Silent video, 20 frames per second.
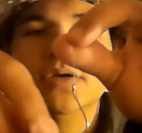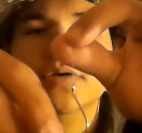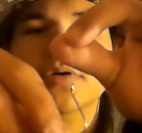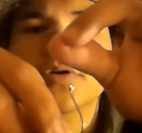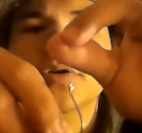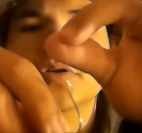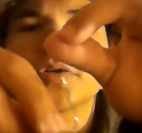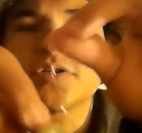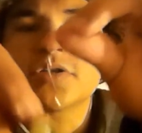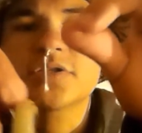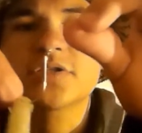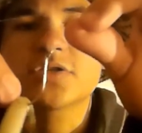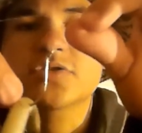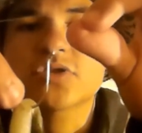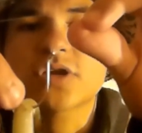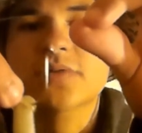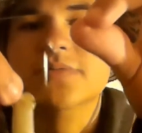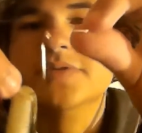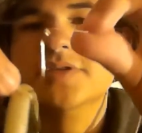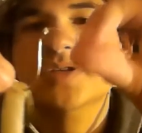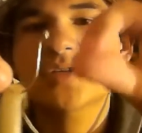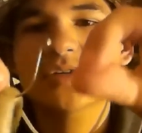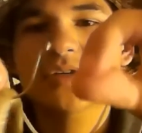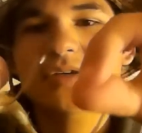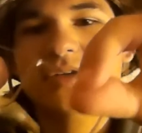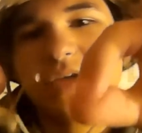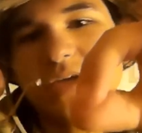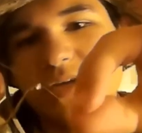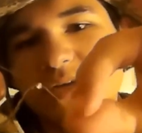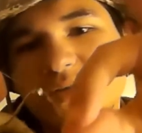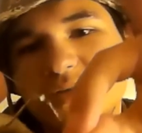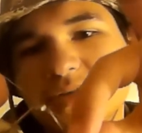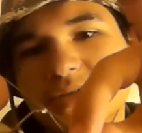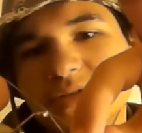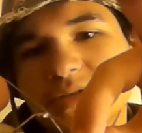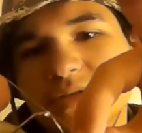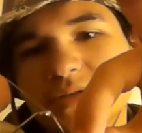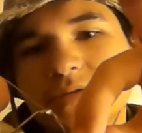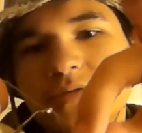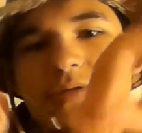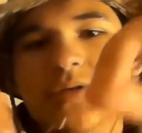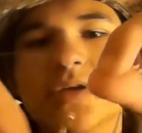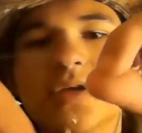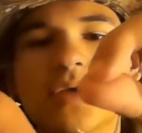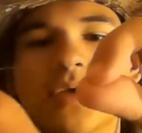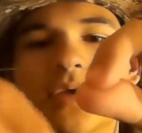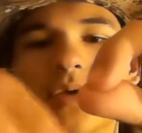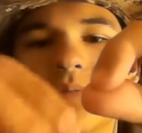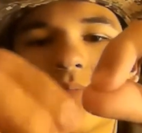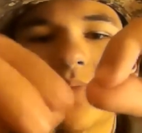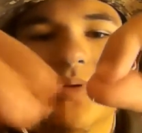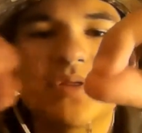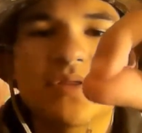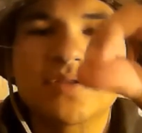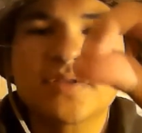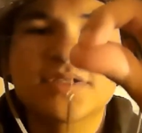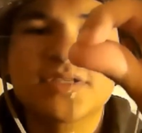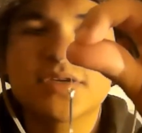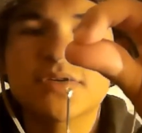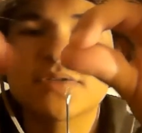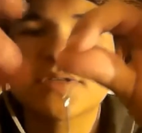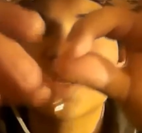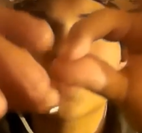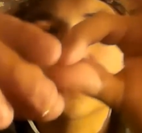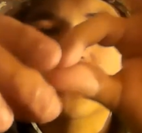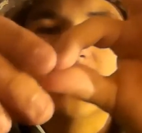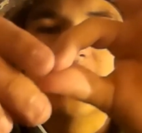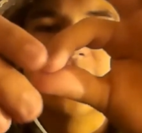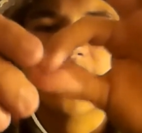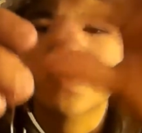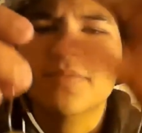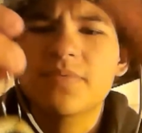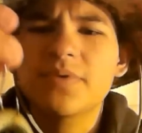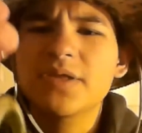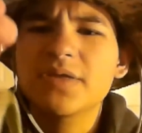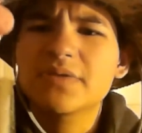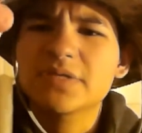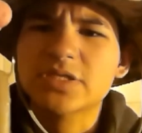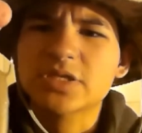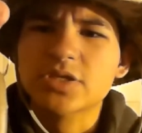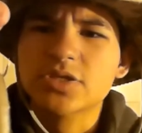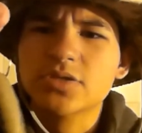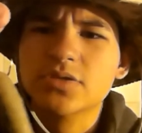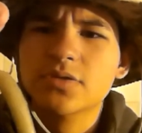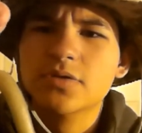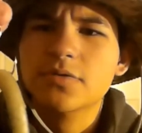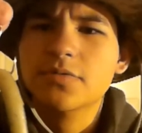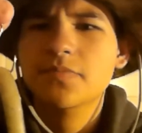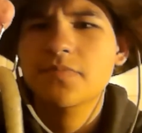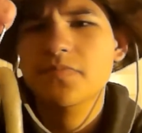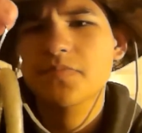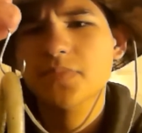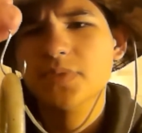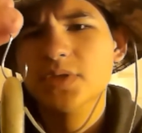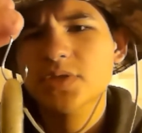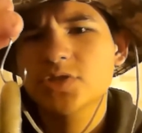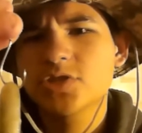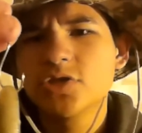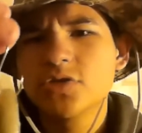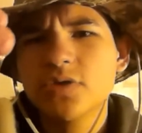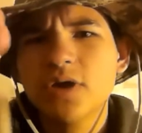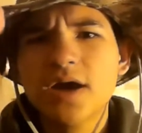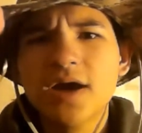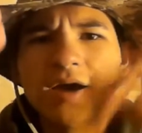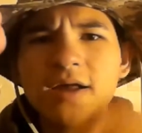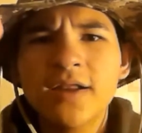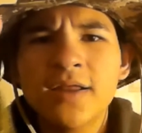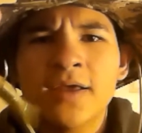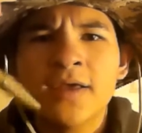Or it's a drop shot hook actually too. But still, same thing. I believe it's a 2/0.